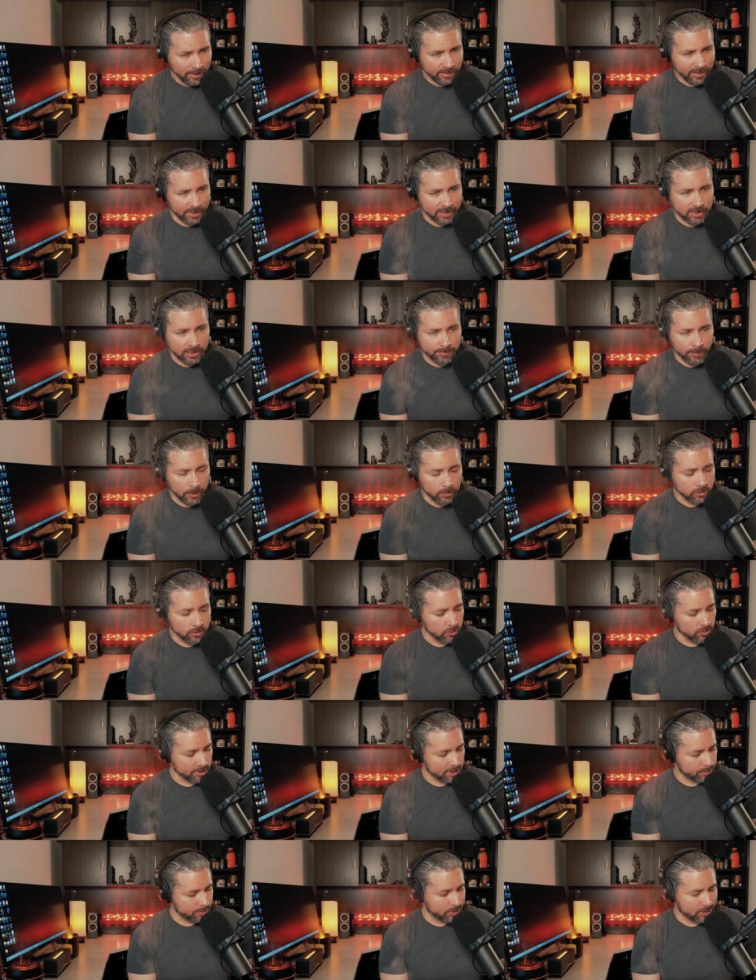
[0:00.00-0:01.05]
that spoke
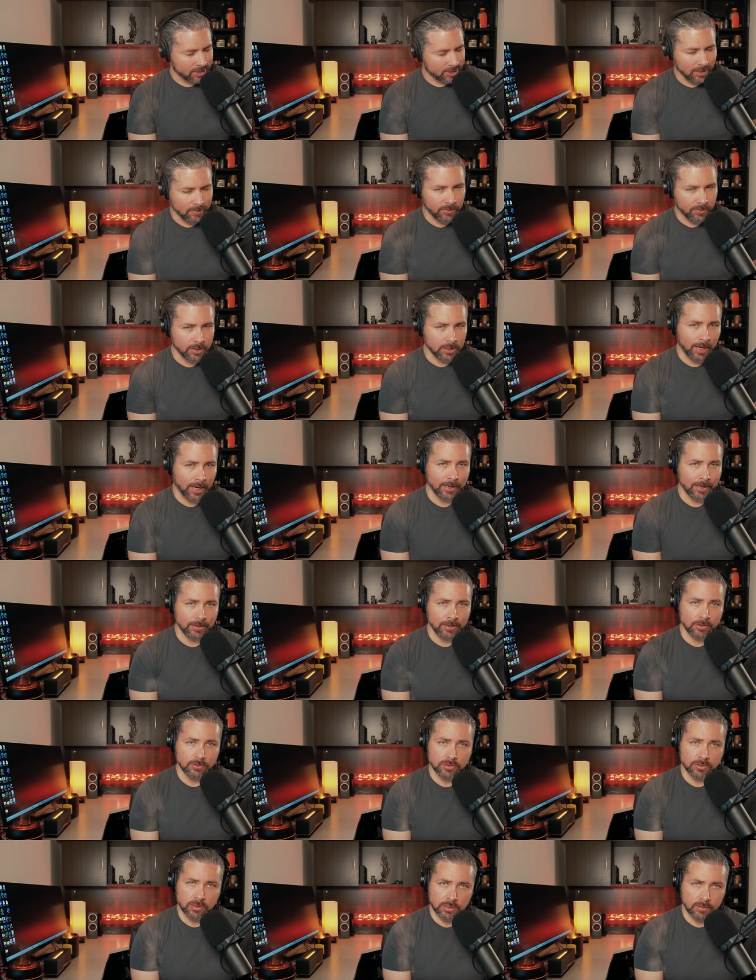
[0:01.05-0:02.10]
to a specific
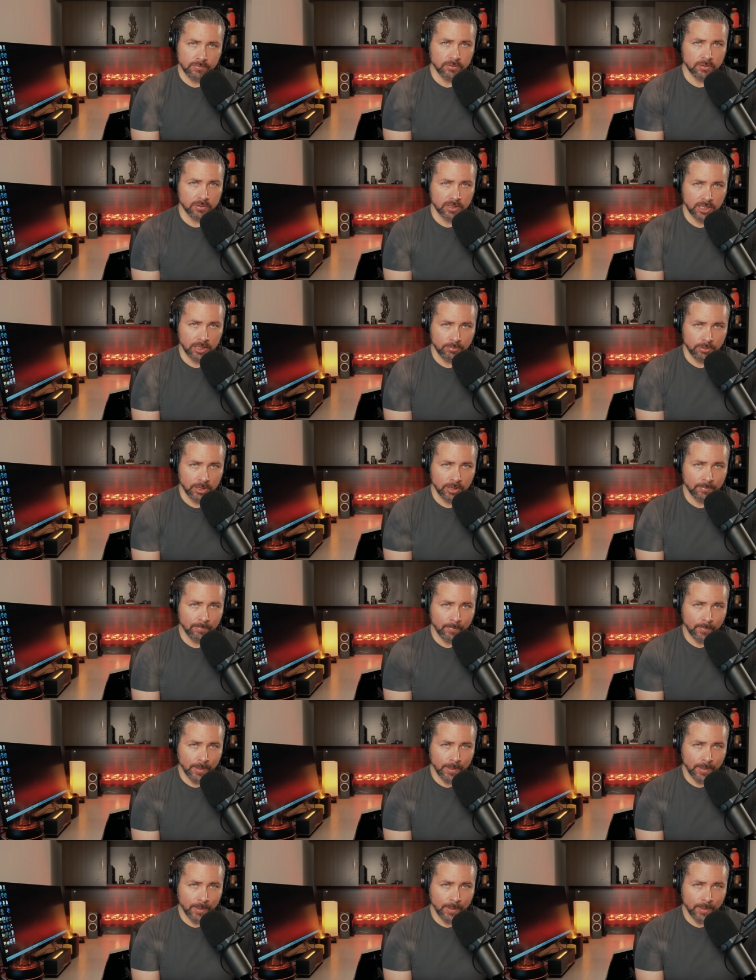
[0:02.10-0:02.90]
diagnosis of leukemia.